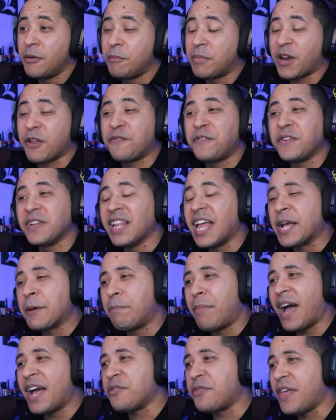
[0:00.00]
But I feel like
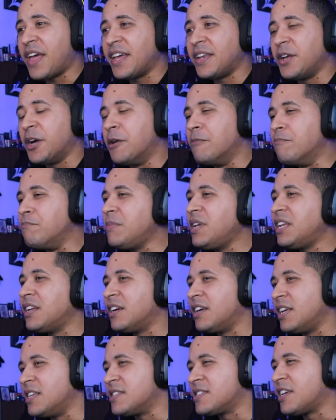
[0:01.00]
by then,
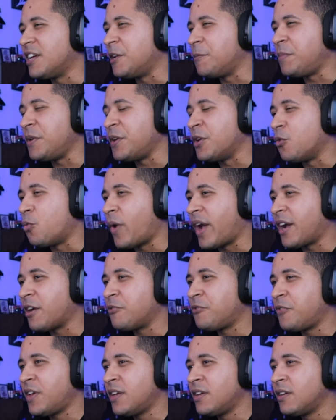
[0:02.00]
Amina is going to be aware
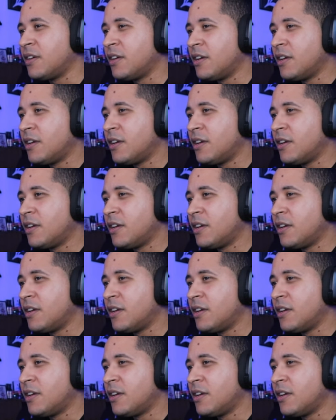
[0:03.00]
of it,